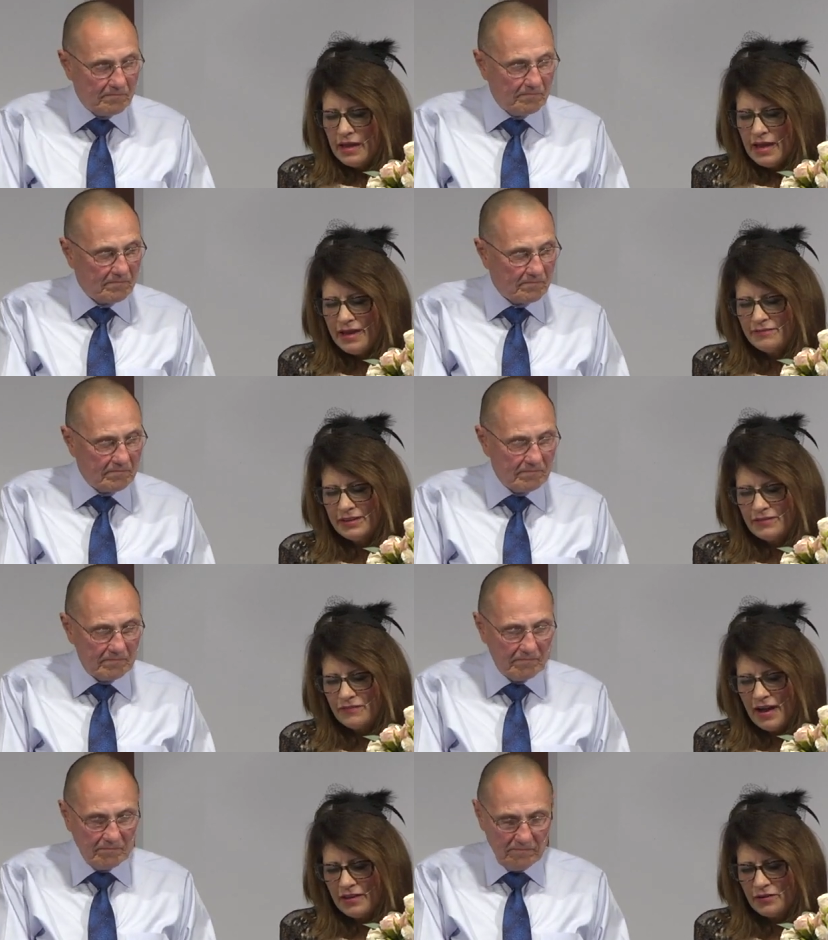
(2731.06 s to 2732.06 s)
Speaker 1: Heavenly
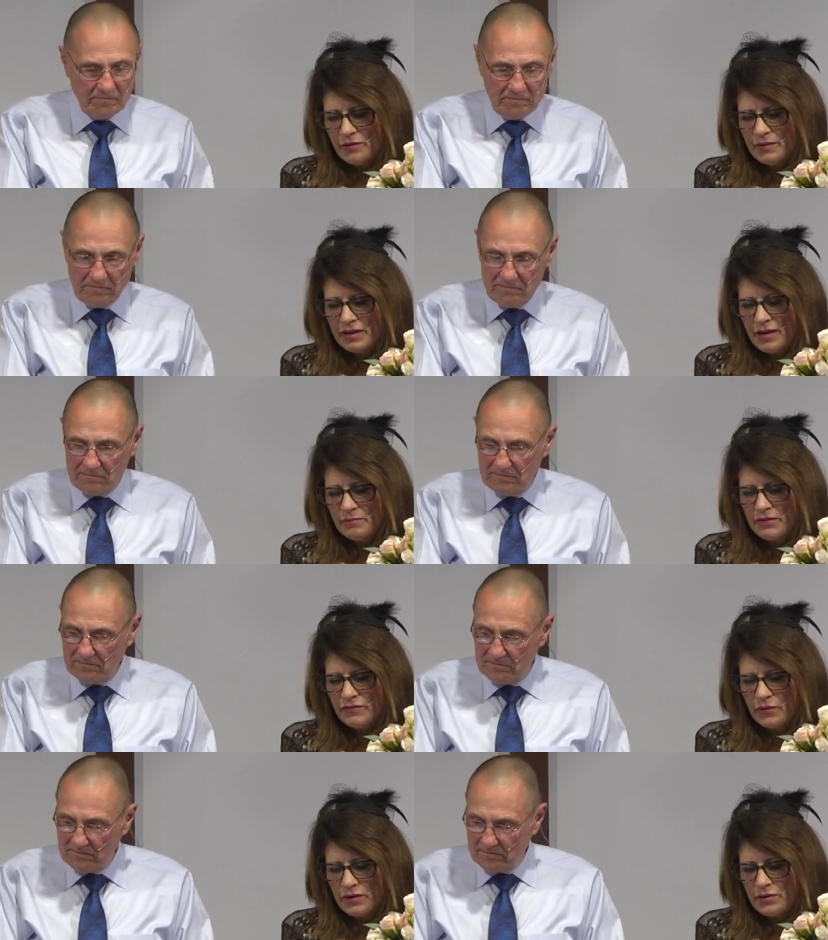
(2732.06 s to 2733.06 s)
Father, we come
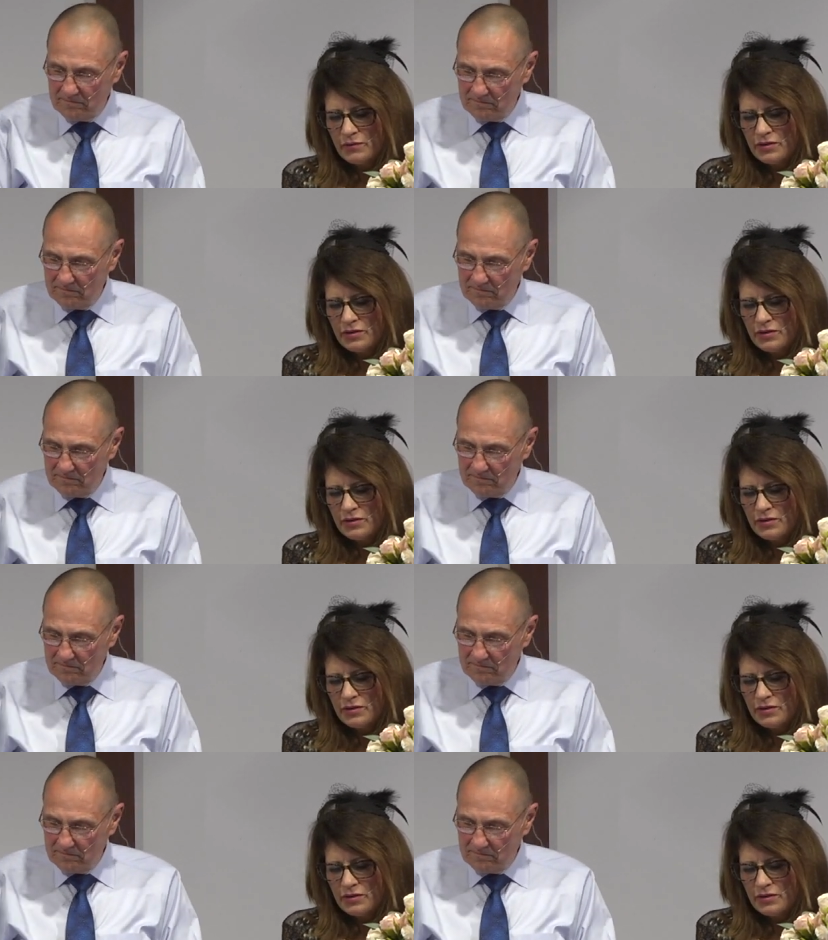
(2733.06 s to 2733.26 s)
before you